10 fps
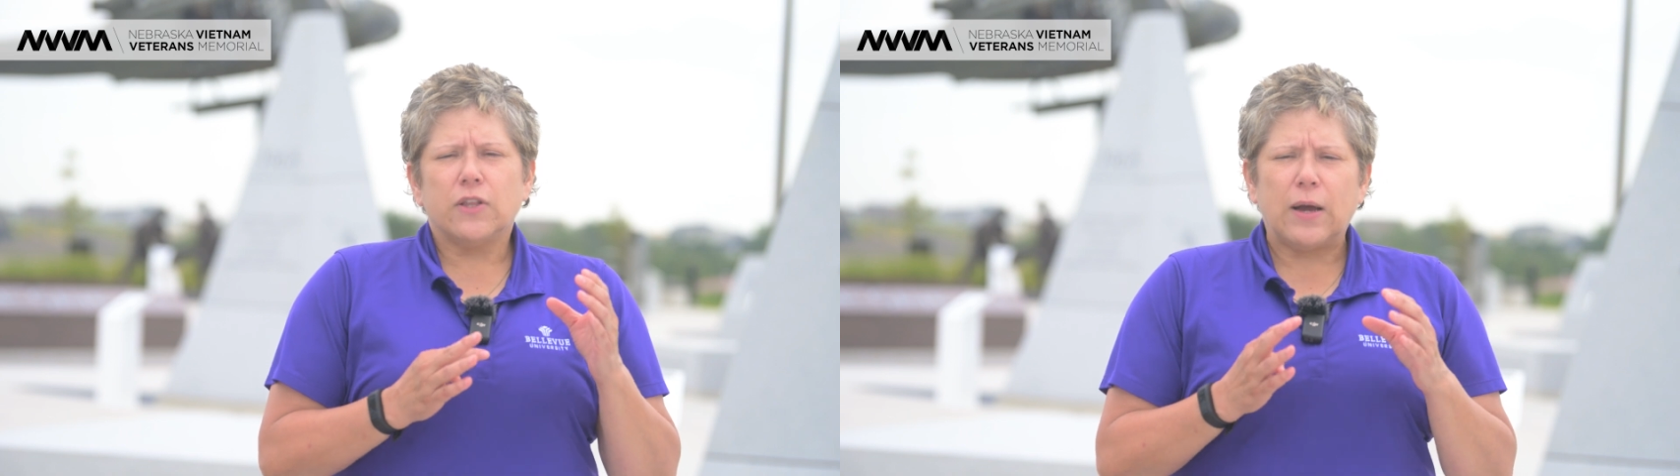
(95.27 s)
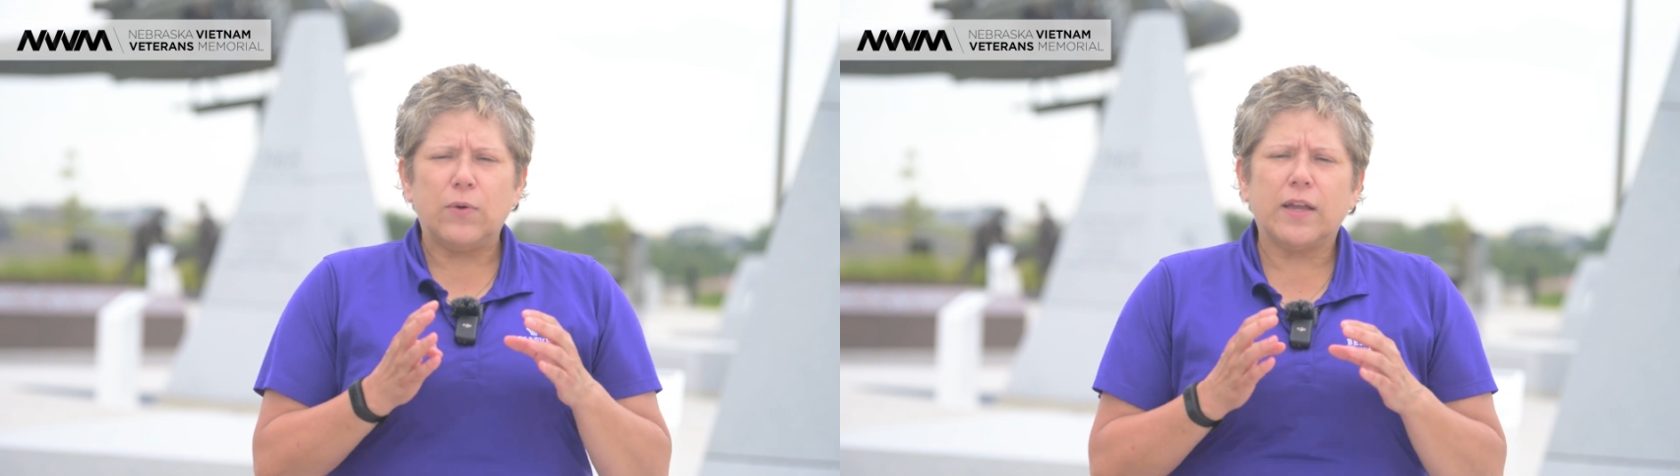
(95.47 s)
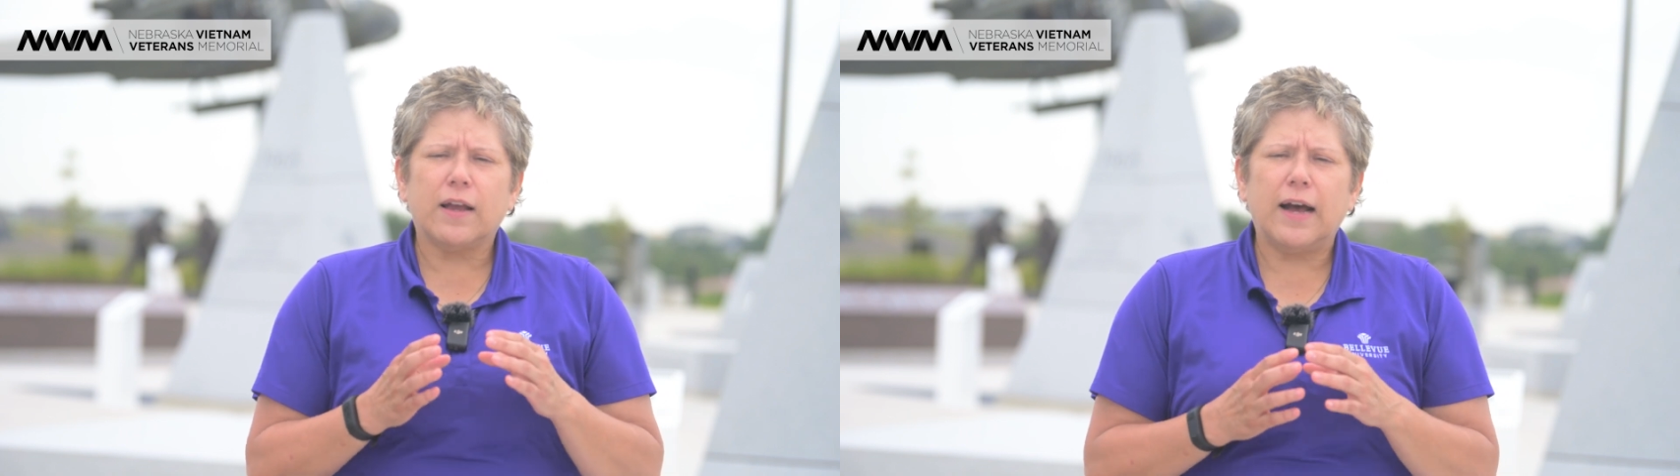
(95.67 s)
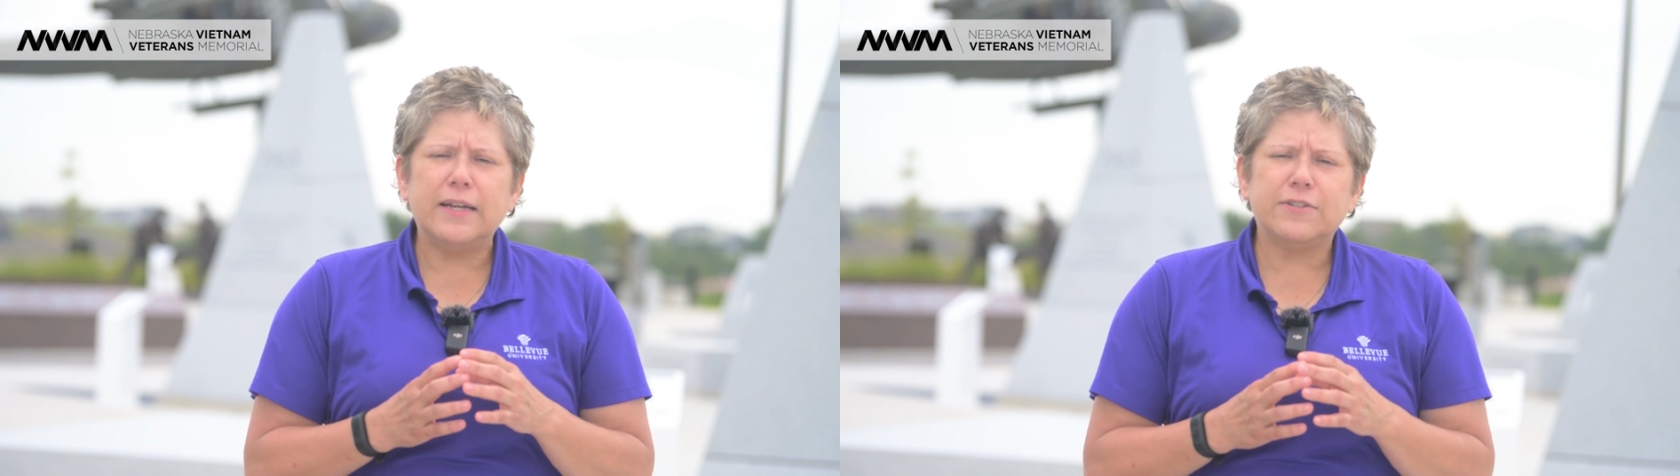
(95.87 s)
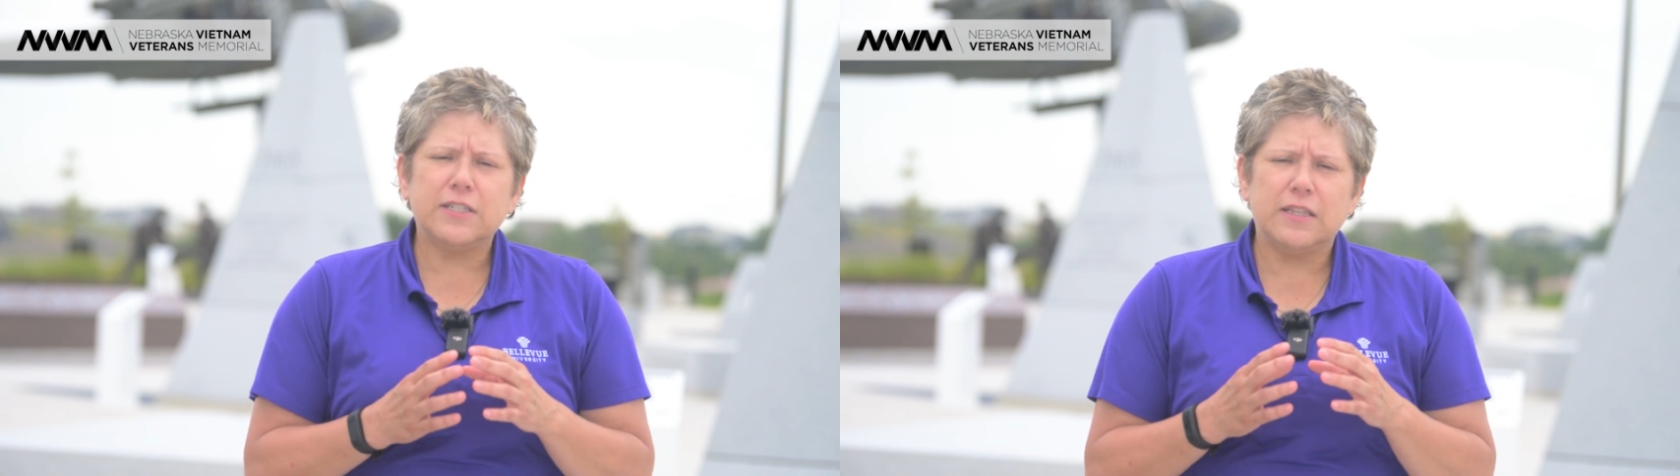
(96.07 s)
that we can kind
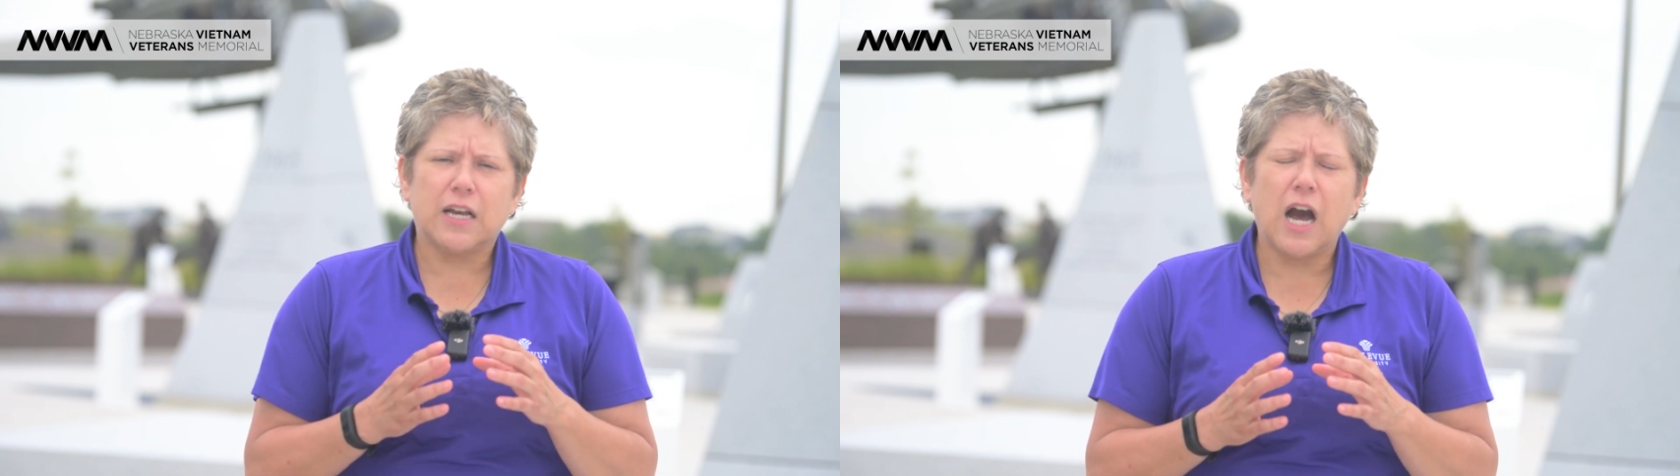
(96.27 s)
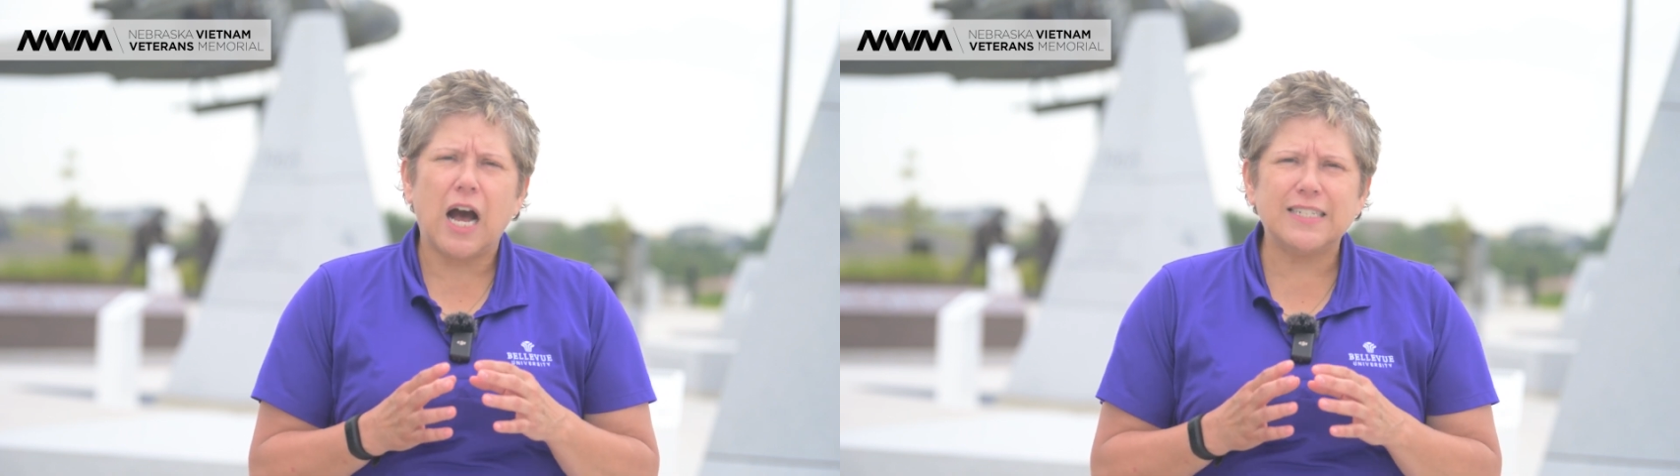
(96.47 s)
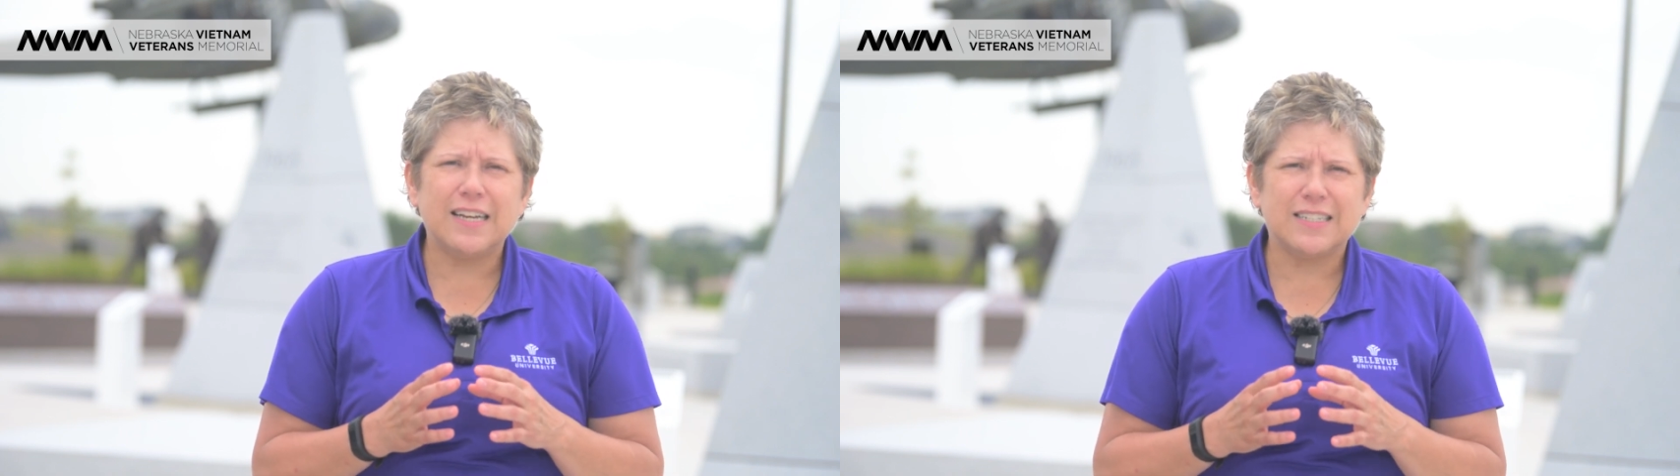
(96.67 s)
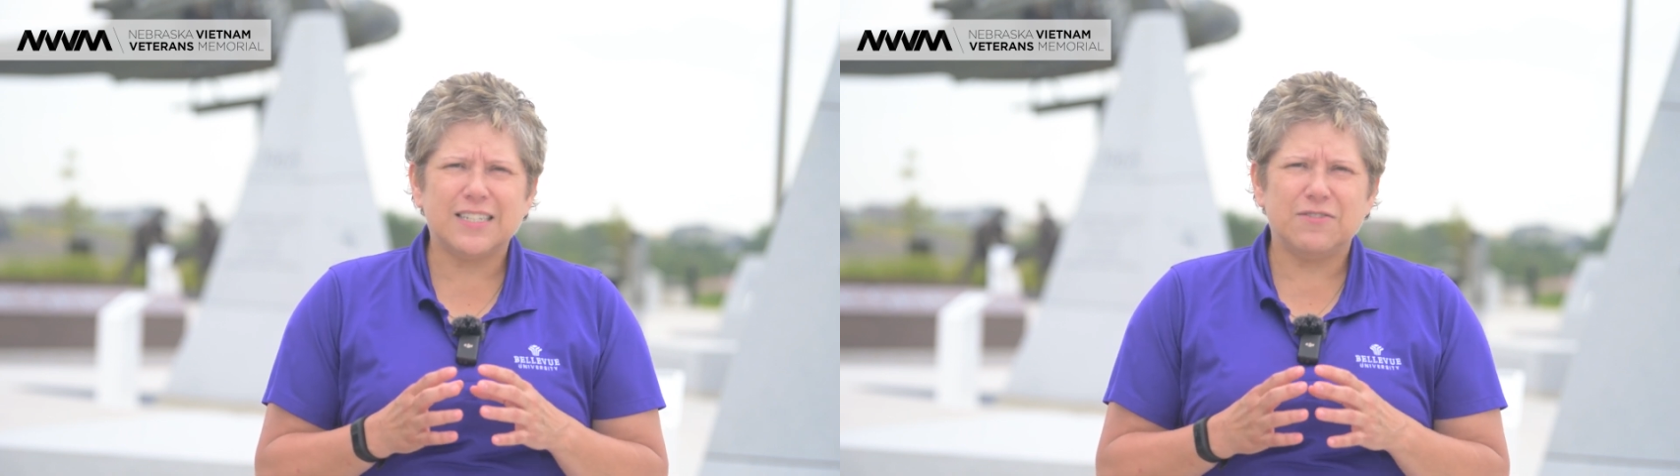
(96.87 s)
of see the context